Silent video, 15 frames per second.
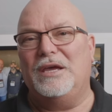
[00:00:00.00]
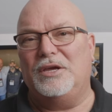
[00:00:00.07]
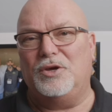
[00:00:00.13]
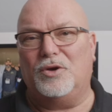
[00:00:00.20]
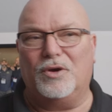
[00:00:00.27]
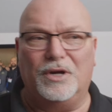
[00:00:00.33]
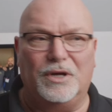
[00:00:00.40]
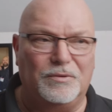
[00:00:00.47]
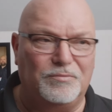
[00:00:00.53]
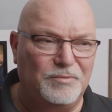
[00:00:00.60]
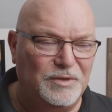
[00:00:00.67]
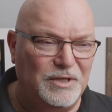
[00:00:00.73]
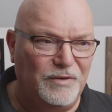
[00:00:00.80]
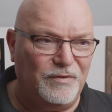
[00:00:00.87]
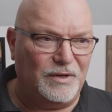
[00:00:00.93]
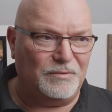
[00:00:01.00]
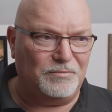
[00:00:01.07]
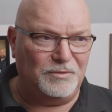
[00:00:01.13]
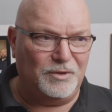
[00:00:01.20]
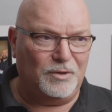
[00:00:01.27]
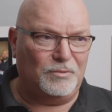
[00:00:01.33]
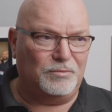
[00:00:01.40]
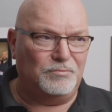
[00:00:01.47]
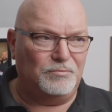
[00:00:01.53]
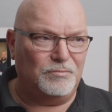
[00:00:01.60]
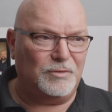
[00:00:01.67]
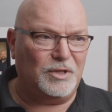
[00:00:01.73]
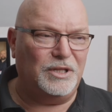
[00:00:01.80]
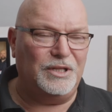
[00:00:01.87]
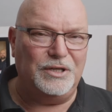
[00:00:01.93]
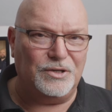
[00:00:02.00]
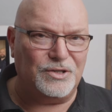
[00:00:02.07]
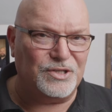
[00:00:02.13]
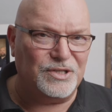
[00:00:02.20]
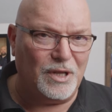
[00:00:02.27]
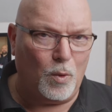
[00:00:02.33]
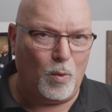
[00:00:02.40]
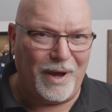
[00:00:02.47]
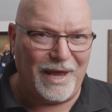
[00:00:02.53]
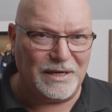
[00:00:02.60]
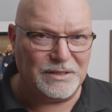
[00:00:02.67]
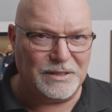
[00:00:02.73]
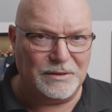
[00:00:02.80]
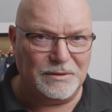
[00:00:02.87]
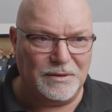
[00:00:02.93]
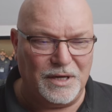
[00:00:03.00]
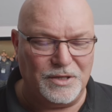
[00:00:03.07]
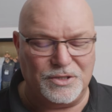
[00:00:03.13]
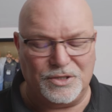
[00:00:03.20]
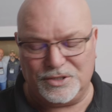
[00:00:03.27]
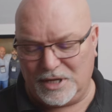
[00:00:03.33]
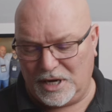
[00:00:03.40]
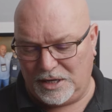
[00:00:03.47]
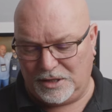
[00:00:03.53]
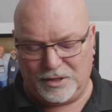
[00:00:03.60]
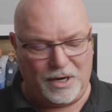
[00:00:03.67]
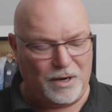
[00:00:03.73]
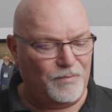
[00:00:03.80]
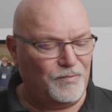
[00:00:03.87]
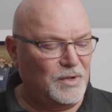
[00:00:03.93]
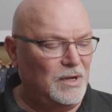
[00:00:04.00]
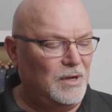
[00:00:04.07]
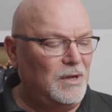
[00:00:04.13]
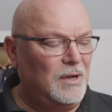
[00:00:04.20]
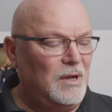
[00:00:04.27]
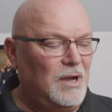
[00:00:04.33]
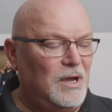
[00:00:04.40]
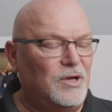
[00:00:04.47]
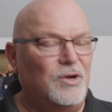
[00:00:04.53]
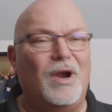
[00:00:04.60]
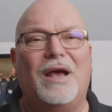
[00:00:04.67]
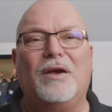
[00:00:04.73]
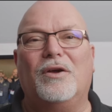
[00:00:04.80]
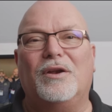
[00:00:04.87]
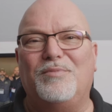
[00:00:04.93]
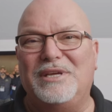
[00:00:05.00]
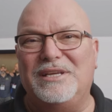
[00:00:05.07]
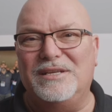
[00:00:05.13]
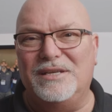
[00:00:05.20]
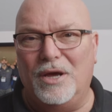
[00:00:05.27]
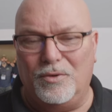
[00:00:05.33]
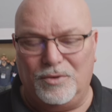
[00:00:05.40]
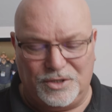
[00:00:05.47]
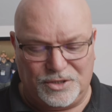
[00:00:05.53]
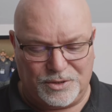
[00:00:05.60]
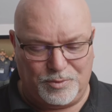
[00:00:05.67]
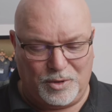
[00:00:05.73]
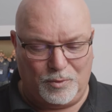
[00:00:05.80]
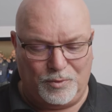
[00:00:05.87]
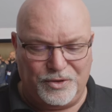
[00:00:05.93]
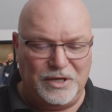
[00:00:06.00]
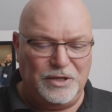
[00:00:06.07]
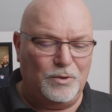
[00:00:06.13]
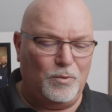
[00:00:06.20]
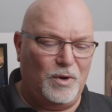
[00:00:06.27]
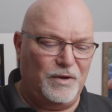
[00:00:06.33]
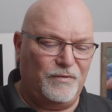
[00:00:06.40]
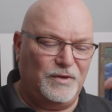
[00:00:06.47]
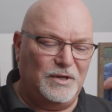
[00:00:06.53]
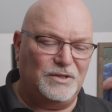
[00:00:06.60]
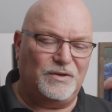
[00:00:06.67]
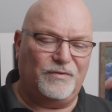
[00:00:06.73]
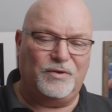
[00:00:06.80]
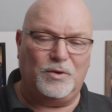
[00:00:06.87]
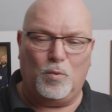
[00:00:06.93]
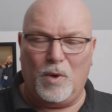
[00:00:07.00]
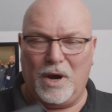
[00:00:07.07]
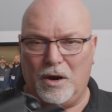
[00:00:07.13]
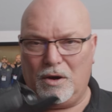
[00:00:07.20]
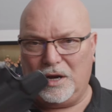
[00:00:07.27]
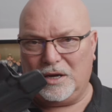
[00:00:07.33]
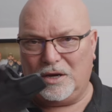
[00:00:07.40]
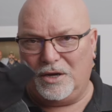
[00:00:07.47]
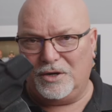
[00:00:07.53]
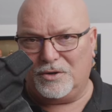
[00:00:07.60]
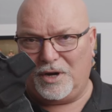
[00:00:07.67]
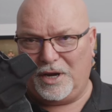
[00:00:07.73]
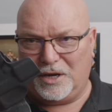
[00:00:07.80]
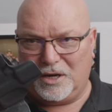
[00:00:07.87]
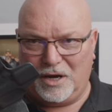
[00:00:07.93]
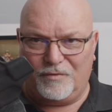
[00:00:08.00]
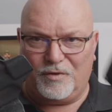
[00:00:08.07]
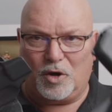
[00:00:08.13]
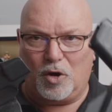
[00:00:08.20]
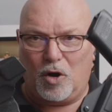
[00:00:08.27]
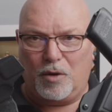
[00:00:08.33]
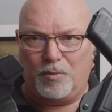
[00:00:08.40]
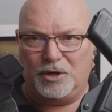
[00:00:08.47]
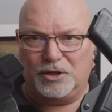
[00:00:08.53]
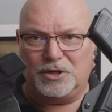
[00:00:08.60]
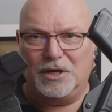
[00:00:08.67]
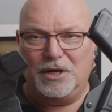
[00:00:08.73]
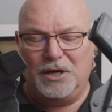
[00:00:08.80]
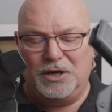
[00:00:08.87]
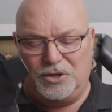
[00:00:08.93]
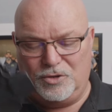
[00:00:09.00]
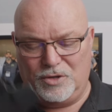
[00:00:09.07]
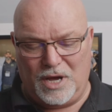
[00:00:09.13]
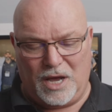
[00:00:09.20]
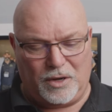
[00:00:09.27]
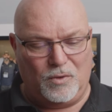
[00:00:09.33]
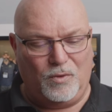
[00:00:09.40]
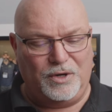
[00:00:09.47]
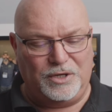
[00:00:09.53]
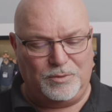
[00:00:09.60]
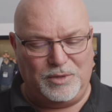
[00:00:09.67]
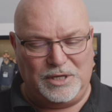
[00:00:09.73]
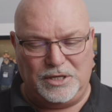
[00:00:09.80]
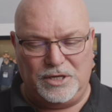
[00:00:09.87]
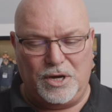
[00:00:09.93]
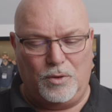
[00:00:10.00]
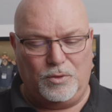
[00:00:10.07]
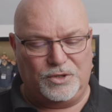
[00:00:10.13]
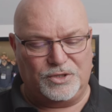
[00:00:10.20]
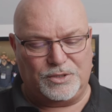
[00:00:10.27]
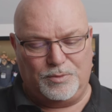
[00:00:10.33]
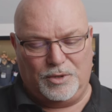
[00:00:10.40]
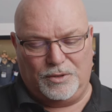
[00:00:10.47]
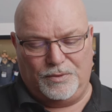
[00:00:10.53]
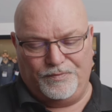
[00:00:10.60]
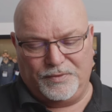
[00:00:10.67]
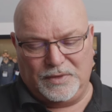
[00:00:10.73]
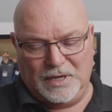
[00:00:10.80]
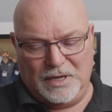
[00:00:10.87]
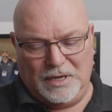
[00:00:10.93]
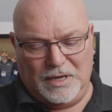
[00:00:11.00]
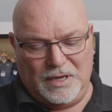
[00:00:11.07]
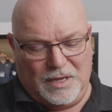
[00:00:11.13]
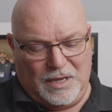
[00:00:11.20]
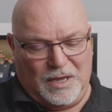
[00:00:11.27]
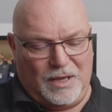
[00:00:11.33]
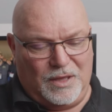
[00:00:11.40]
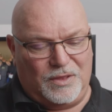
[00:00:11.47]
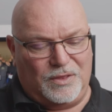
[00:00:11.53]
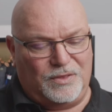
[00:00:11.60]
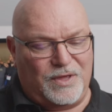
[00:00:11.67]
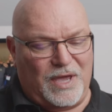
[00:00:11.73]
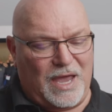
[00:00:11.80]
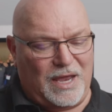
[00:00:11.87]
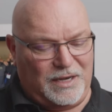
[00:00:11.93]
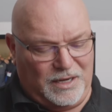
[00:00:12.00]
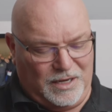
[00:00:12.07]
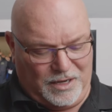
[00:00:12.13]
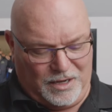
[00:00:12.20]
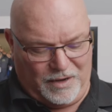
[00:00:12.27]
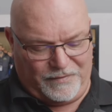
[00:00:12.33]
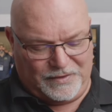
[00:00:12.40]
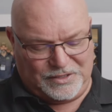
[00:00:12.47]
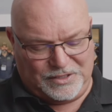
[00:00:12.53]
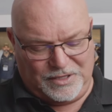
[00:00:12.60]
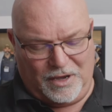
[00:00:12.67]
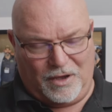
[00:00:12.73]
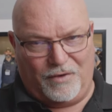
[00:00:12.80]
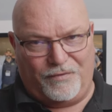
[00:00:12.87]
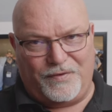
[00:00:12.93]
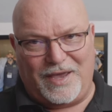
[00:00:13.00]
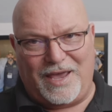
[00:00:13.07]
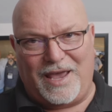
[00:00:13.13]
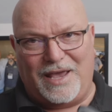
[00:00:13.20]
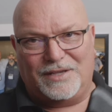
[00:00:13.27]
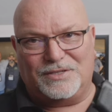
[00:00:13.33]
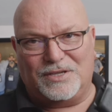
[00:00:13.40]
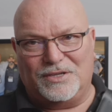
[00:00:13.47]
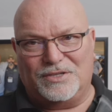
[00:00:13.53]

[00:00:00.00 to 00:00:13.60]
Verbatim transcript: You're going to give a little cleaner silhouette as you're standing there. You're not going to be noticeable. With either one of these, if you're wearing under a cover garment, you're not going to be noticeable that in and of itself as